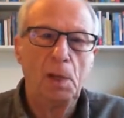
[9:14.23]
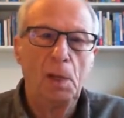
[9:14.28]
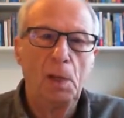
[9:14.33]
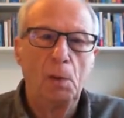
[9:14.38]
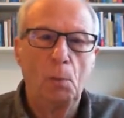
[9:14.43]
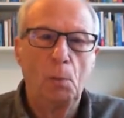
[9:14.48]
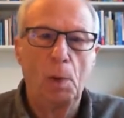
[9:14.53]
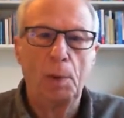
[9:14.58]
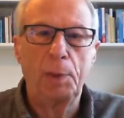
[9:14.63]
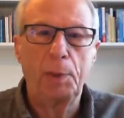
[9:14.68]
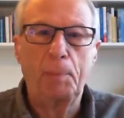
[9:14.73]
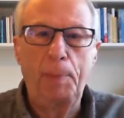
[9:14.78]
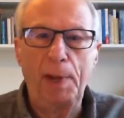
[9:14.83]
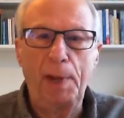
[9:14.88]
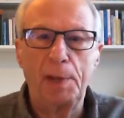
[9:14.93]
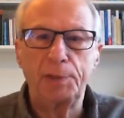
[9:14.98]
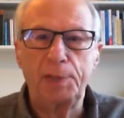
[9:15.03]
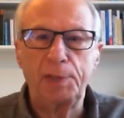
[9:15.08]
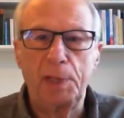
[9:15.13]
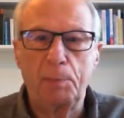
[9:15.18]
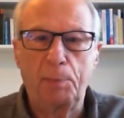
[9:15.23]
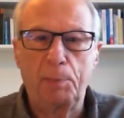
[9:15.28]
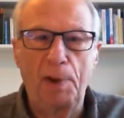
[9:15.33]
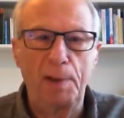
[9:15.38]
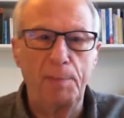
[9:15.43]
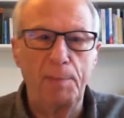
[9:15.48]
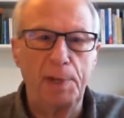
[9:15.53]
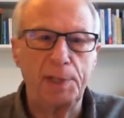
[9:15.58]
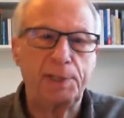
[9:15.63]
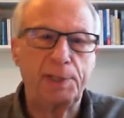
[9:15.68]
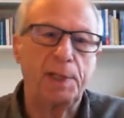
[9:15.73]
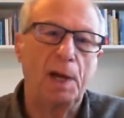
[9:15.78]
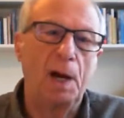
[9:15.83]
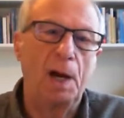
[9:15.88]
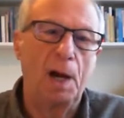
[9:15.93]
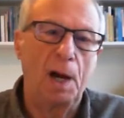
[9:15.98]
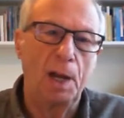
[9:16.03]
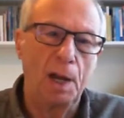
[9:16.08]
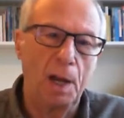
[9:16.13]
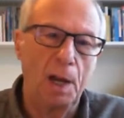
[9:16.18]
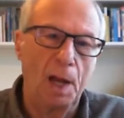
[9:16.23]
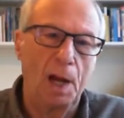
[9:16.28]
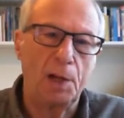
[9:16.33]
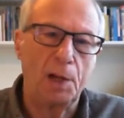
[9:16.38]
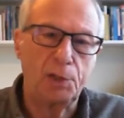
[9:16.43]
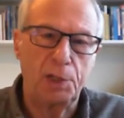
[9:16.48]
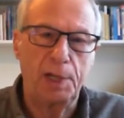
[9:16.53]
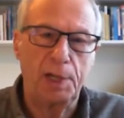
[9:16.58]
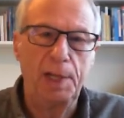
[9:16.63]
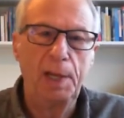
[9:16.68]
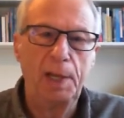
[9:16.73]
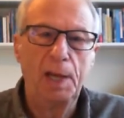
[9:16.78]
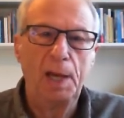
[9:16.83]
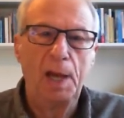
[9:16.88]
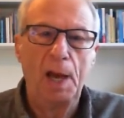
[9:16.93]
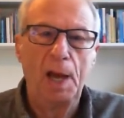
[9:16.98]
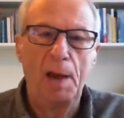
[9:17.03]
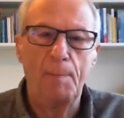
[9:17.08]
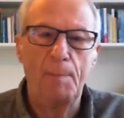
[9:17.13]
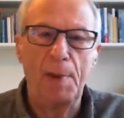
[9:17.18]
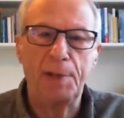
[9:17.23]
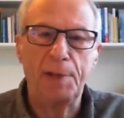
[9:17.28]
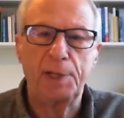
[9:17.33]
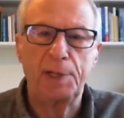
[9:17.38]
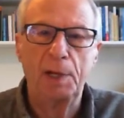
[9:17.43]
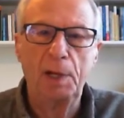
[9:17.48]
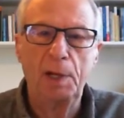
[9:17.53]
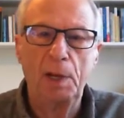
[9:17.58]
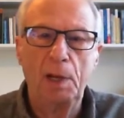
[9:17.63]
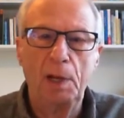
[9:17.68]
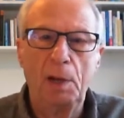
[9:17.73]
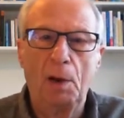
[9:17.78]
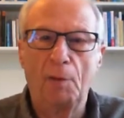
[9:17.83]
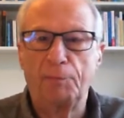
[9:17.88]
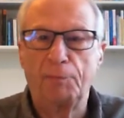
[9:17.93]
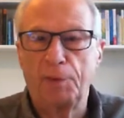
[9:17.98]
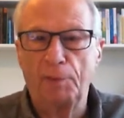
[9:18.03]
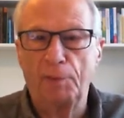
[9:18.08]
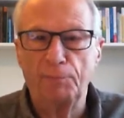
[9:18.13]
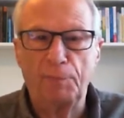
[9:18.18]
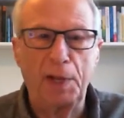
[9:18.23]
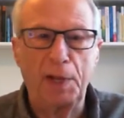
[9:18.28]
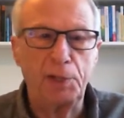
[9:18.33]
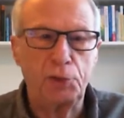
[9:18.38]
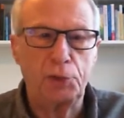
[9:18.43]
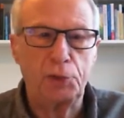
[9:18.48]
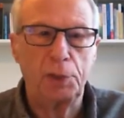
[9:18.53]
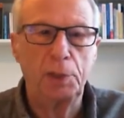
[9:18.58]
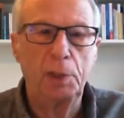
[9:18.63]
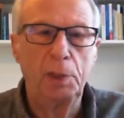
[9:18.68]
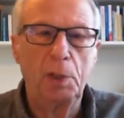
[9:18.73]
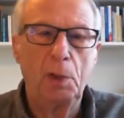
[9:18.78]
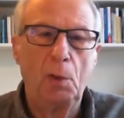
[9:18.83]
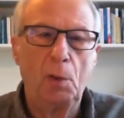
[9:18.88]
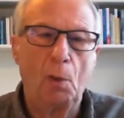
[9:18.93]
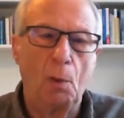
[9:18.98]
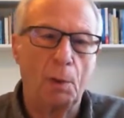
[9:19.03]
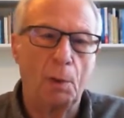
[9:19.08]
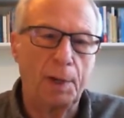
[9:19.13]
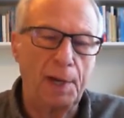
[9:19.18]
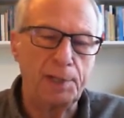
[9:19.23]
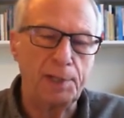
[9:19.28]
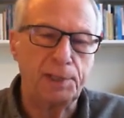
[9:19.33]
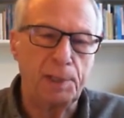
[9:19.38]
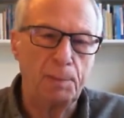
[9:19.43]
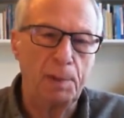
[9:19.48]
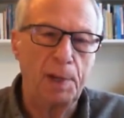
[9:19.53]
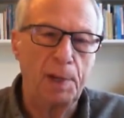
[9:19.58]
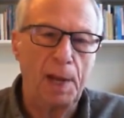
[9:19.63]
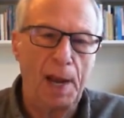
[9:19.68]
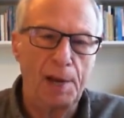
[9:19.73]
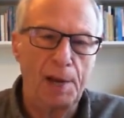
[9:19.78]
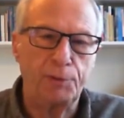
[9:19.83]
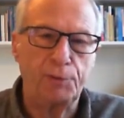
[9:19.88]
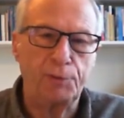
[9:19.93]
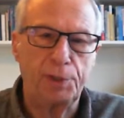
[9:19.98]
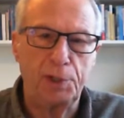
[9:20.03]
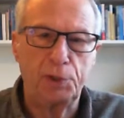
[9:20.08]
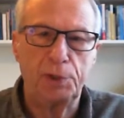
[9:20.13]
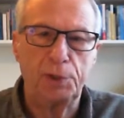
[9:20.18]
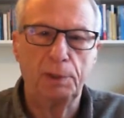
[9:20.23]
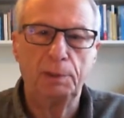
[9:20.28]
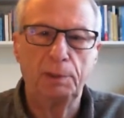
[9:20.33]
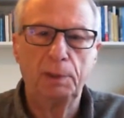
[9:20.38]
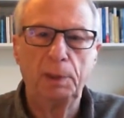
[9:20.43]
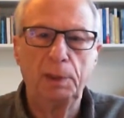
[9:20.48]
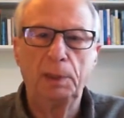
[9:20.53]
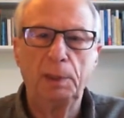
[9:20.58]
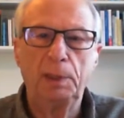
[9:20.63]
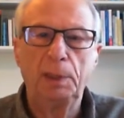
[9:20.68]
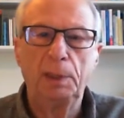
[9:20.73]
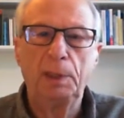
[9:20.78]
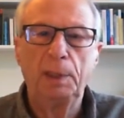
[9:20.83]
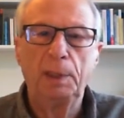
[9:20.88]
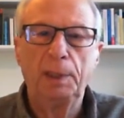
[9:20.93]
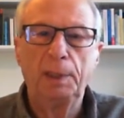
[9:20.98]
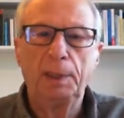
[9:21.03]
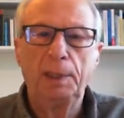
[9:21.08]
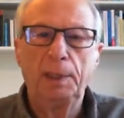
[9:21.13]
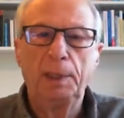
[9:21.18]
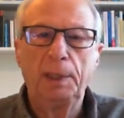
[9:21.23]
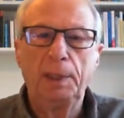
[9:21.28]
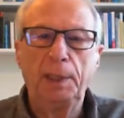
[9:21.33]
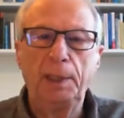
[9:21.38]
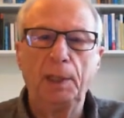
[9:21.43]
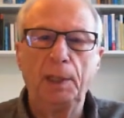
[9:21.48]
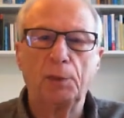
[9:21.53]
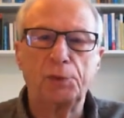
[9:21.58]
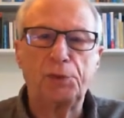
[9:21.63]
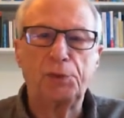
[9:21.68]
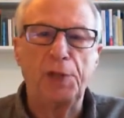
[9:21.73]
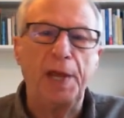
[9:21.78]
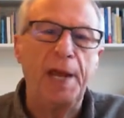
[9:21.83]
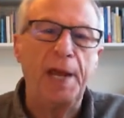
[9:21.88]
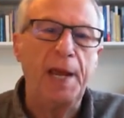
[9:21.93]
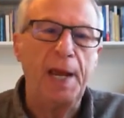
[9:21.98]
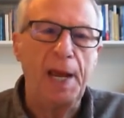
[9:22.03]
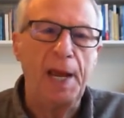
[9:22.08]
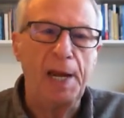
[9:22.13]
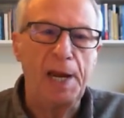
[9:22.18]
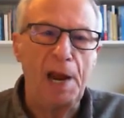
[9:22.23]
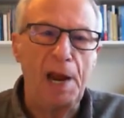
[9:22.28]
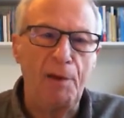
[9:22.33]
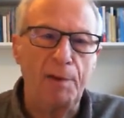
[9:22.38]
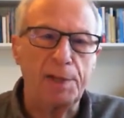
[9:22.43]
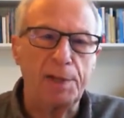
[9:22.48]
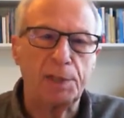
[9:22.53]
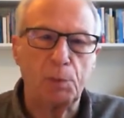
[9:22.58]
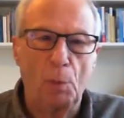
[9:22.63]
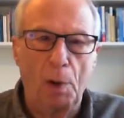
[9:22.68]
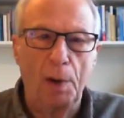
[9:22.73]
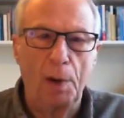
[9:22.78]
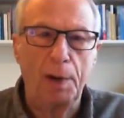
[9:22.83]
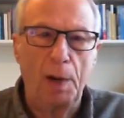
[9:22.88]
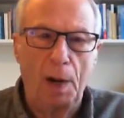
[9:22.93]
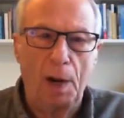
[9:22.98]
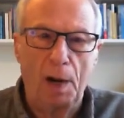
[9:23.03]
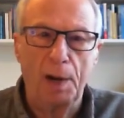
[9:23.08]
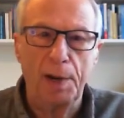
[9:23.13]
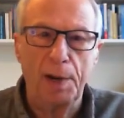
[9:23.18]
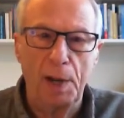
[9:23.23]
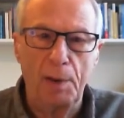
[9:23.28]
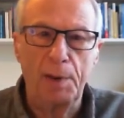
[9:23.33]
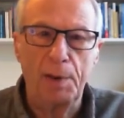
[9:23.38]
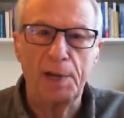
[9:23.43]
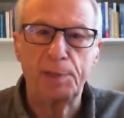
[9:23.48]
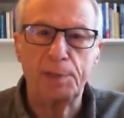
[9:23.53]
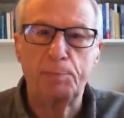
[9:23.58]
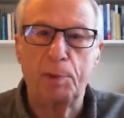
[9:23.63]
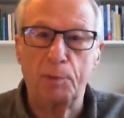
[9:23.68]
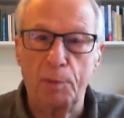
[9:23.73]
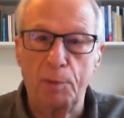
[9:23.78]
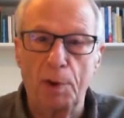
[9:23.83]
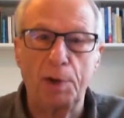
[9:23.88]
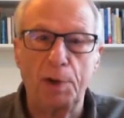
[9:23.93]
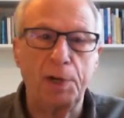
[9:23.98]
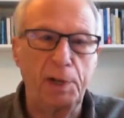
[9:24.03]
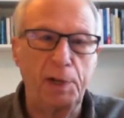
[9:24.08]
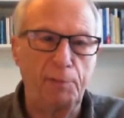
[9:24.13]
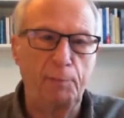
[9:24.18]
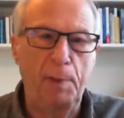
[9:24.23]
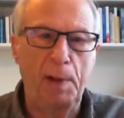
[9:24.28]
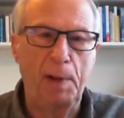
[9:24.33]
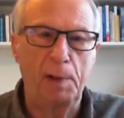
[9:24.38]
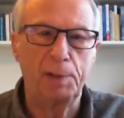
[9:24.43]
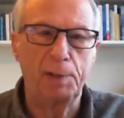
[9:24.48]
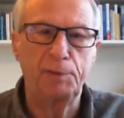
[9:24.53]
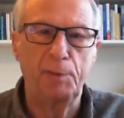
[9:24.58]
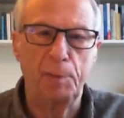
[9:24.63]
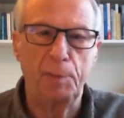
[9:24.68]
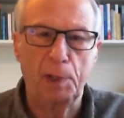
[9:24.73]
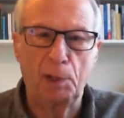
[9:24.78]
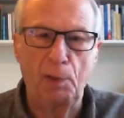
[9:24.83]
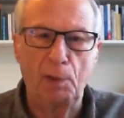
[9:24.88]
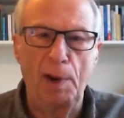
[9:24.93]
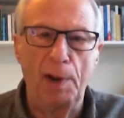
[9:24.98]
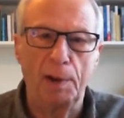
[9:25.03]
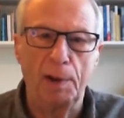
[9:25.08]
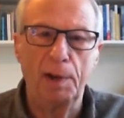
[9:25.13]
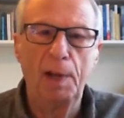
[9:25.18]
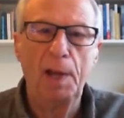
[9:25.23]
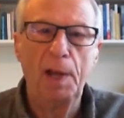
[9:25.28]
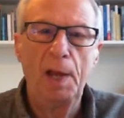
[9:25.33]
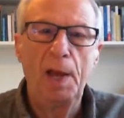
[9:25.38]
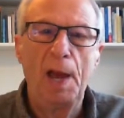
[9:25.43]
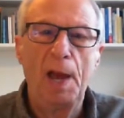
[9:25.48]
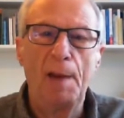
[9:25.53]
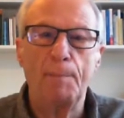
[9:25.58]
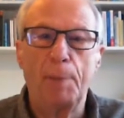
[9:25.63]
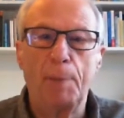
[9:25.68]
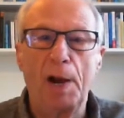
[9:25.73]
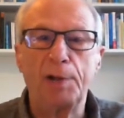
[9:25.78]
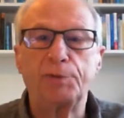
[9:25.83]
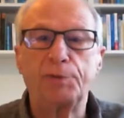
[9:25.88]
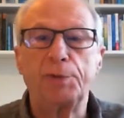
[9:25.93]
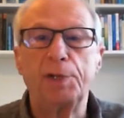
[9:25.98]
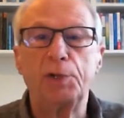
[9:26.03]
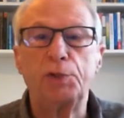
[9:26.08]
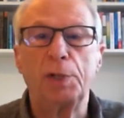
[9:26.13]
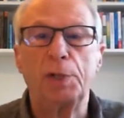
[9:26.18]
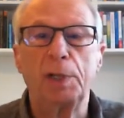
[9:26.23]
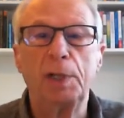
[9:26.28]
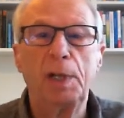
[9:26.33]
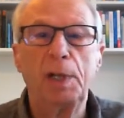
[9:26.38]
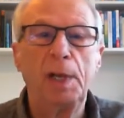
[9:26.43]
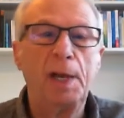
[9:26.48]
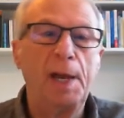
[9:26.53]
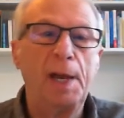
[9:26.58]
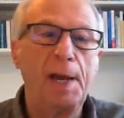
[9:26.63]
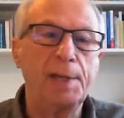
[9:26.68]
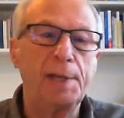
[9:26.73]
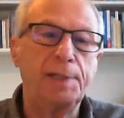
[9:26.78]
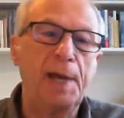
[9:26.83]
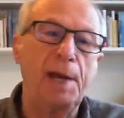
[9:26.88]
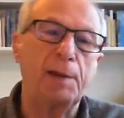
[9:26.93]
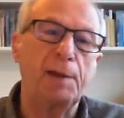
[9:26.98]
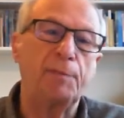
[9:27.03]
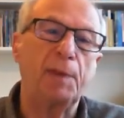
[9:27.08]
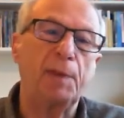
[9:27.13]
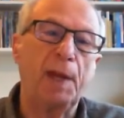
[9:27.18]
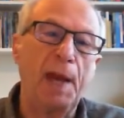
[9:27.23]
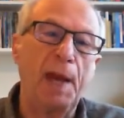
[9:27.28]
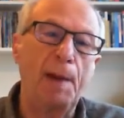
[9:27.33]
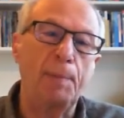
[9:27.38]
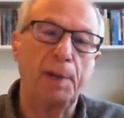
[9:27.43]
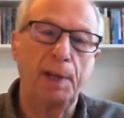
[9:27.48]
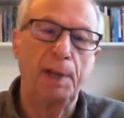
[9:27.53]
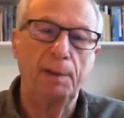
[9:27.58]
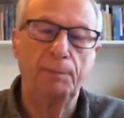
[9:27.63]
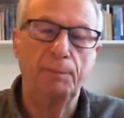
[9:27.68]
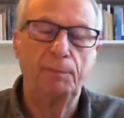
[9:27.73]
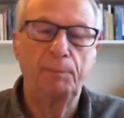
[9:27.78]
Well, the powers of the Prime Minister are largely a matter of convention or custom and tradition. He or she inherits what are known as prerogative powers from the Crown and by tradition is head of the Cabinet.